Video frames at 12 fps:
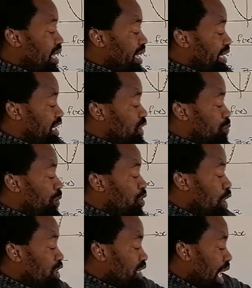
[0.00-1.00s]
It is
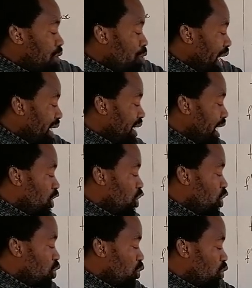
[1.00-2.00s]
because I wanted
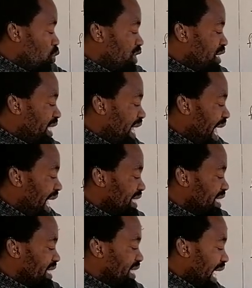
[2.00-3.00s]
you to see
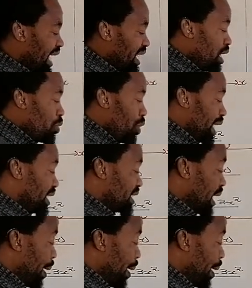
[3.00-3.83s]
exactly what is